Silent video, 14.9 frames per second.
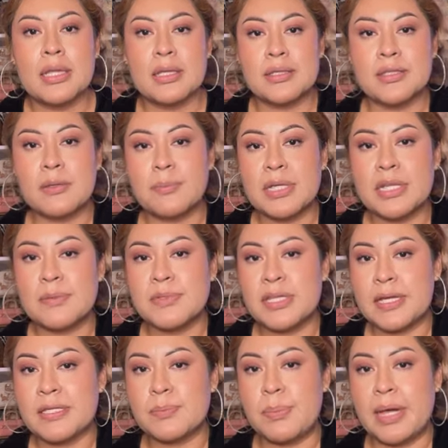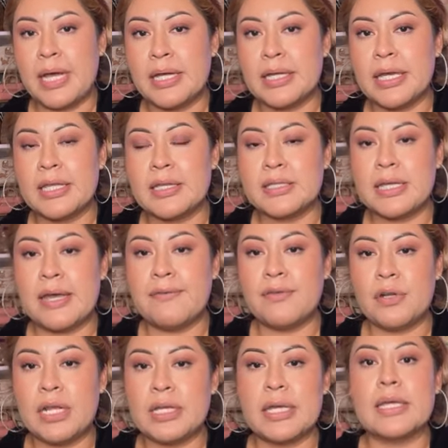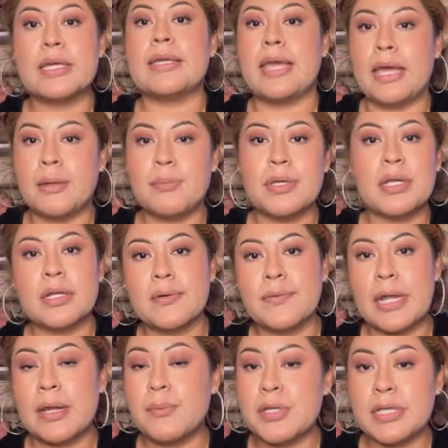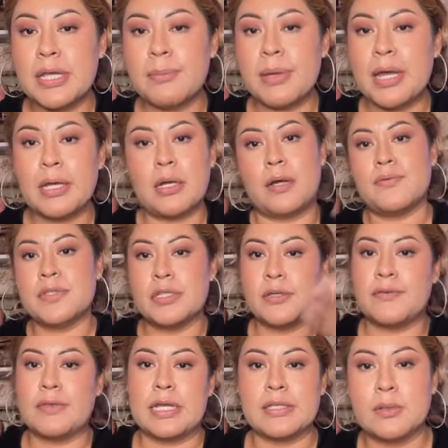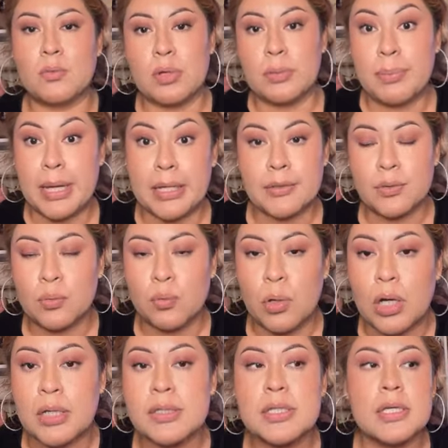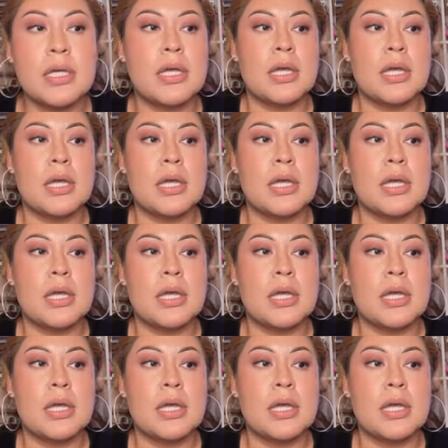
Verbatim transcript: this is a medium-sized bag and this i feel like it can be an everyday bag obviously if that's the one bag you want